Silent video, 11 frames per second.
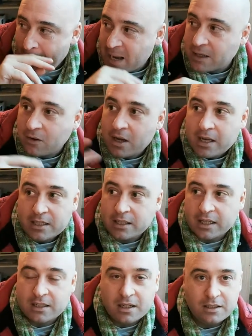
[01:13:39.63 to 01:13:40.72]
You know,
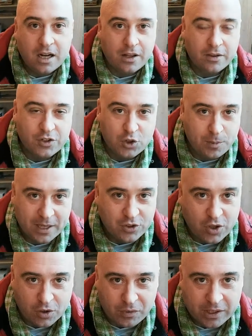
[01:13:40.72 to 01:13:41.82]
again, none of this is
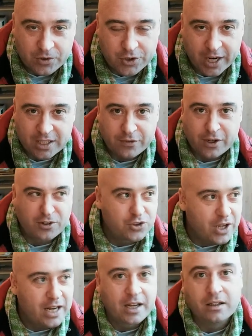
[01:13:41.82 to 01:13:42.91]
based on a real scientific
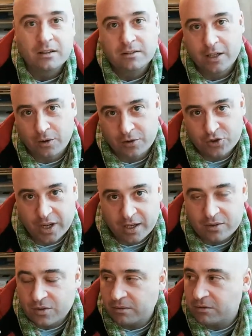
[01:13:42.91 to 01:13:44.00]
understanding. They don't
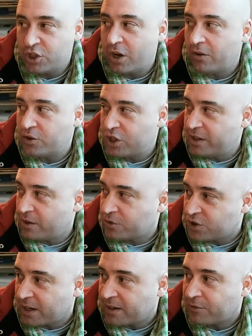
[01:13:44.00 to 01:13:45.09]
understand geology, they don't
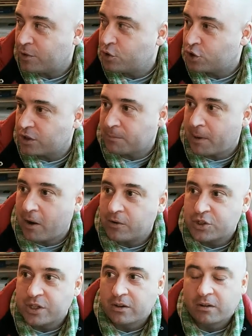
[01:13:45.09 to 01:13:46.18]
understand evolution or
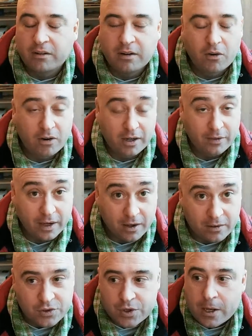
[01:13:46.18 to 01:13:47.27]
biology or, or anything
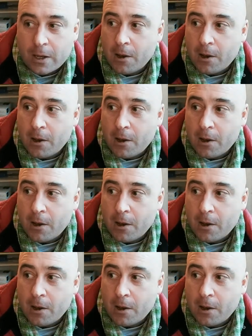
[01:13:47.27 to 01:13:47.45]
else.